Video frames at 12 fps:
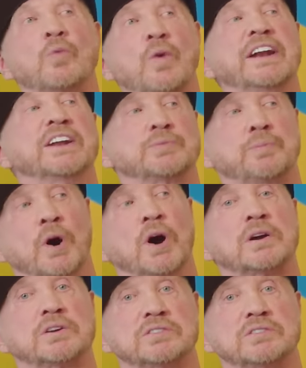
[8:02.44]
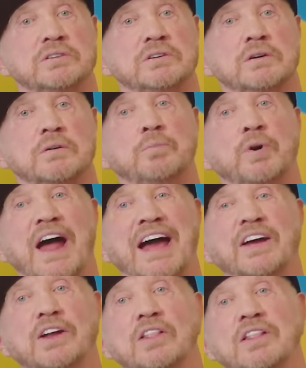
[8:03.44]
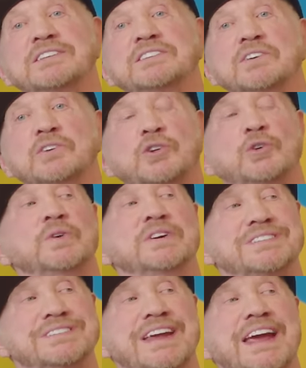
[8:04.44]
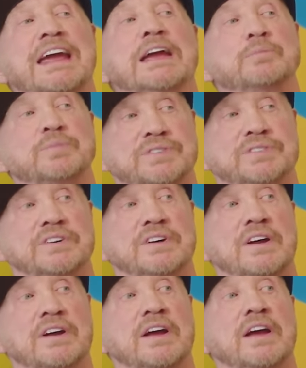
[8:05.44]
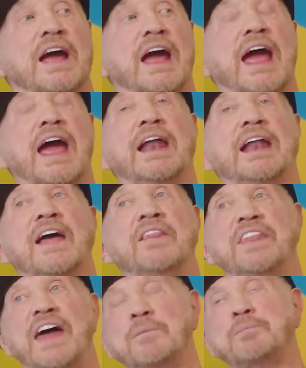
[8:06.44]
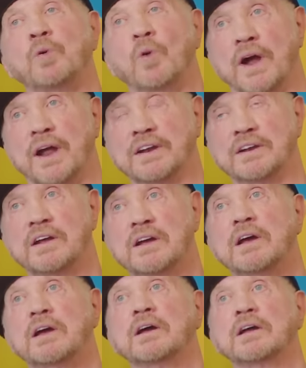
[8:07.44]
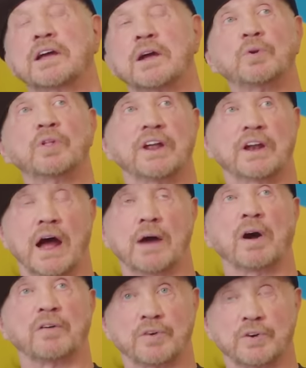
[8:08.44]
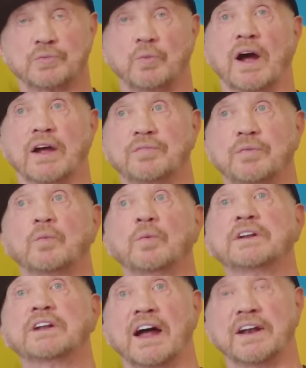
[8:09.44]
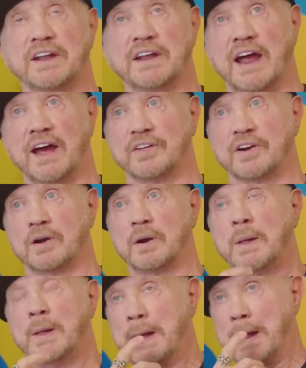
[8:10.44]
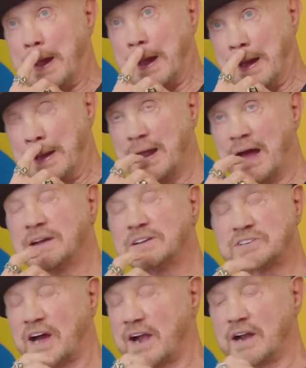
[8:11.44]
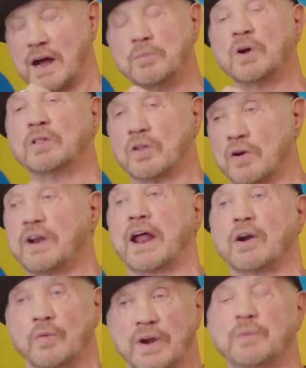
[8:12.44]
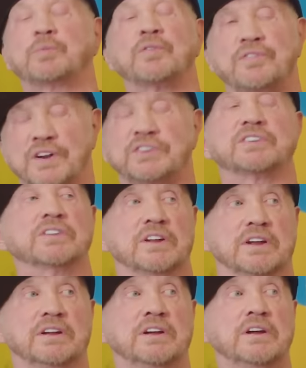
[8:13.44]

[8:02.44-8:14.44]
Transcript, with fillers: read his books, but I could listen to his tapes. And at that point, Kimberly and I, my first wife, we'd gotten together and I decided I'm going to learn how to read proficiently.